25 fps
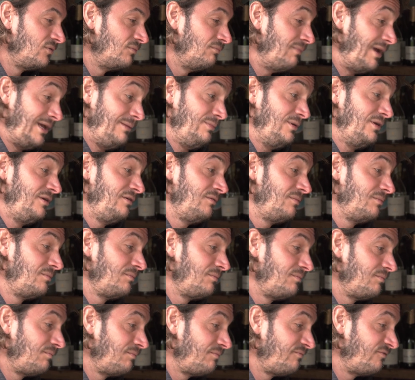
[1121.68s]
maybe
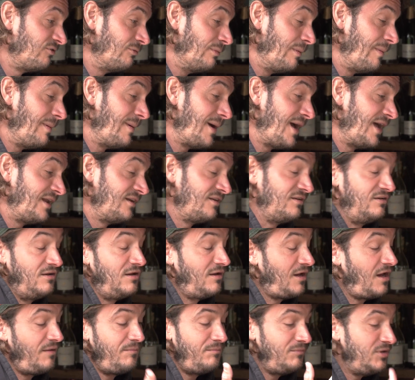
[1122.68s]
form a band, and
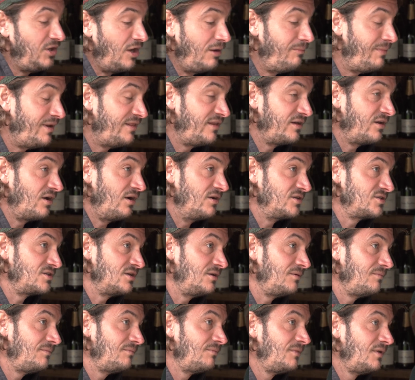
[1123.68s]
I, you know, I met the guys
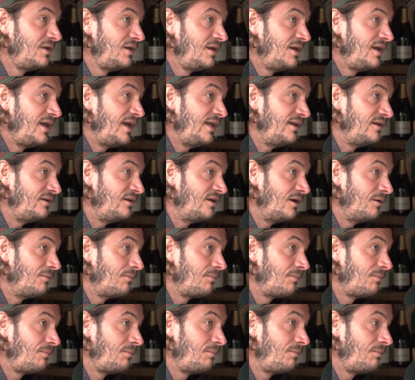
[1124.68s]
that ended up
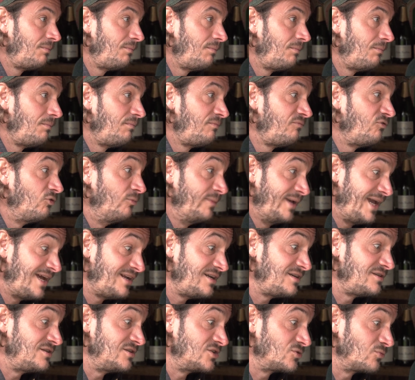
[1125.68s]
forming
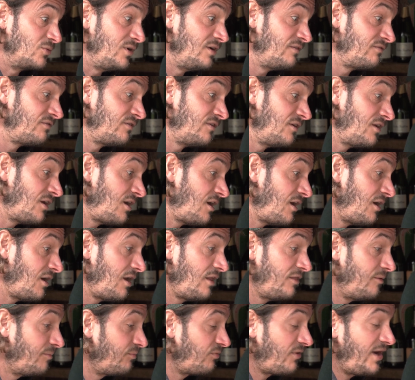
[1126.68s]
editors with. And
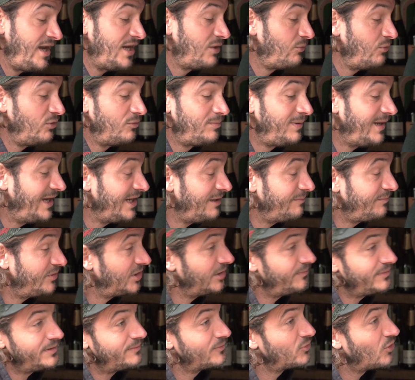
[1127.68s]
the break, we were playing in
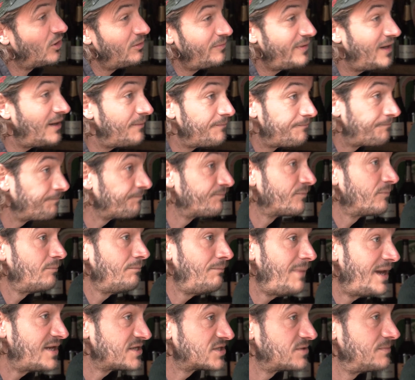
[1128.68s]
Birmingham quite a bit,
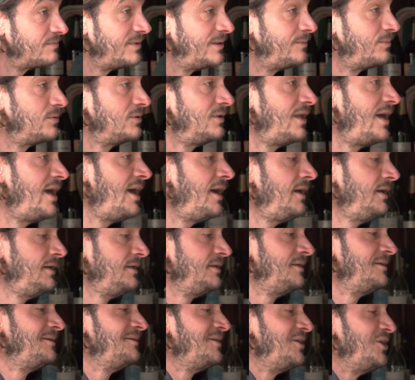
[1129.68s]
met some people there
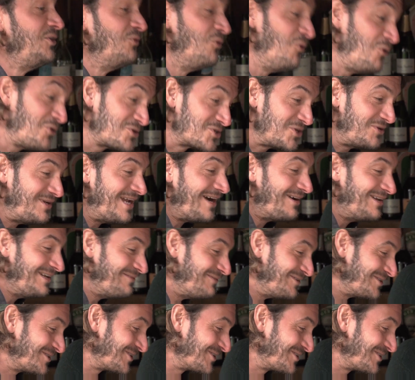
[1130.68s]
who also now live in